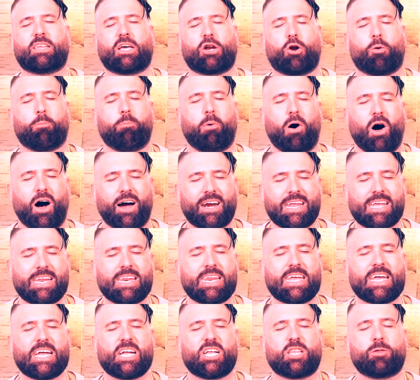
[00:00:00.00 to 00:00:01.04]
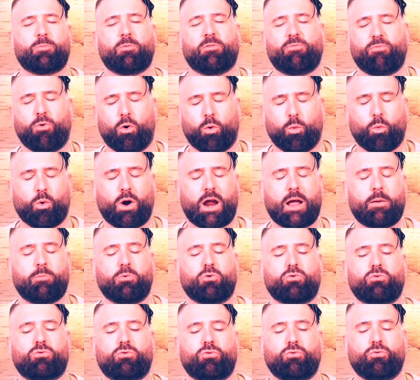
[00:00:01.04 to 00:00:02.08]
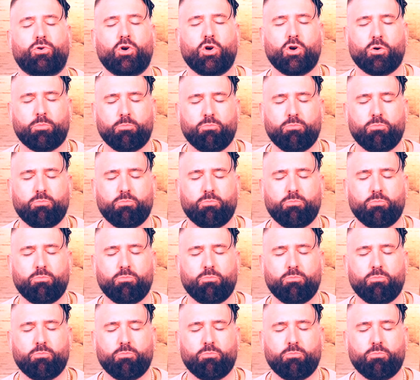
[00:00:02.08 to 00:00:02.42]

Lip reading: that our body needs before we're able to